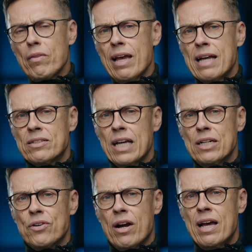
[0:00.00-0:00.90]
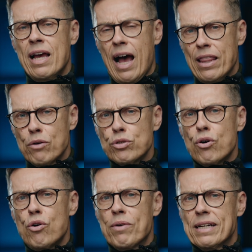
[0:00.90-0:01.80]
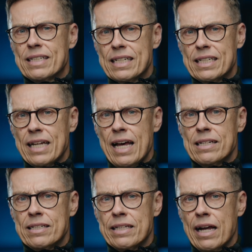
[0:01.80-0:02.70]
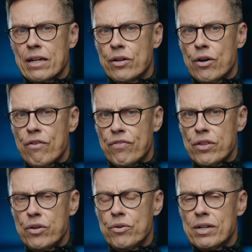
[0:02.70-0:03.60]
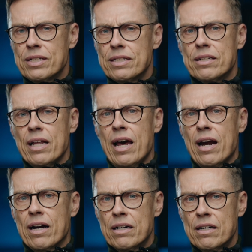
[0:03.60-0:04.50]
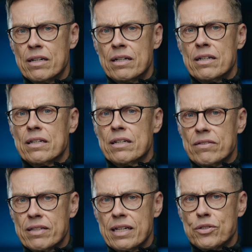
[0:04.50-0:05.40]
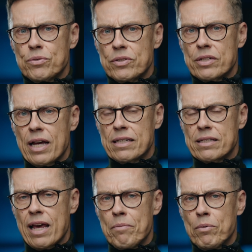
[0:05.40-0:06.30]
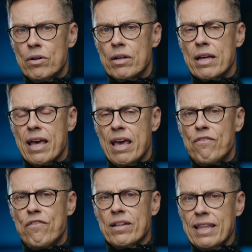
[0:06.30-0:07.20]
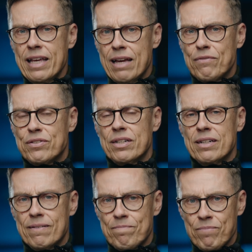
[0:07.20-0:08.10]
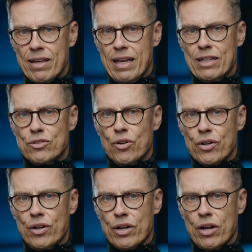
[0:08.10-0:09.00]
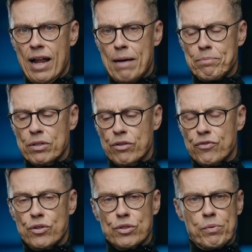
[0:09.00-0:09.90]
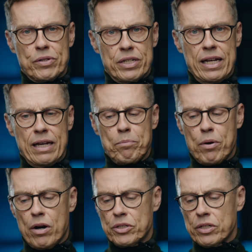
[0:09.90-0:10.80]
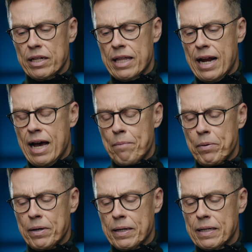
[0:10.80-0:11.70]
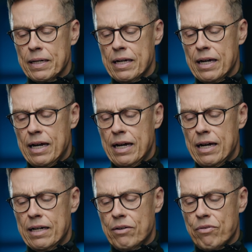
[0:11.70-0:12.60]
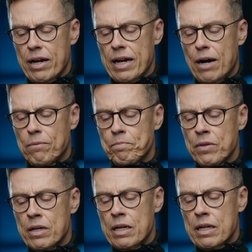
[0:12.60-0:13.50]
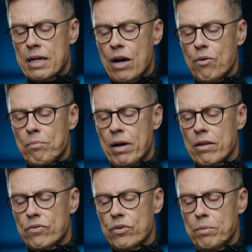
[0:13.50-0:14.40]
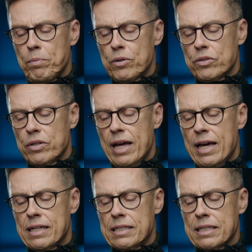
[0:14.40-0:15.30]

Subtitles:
etc. And there was always this sense that, if the US is there, things will stay stable. If it leaves, it's all going to collapse. And of course, we're seeing partially that happening right now. Now, my third point today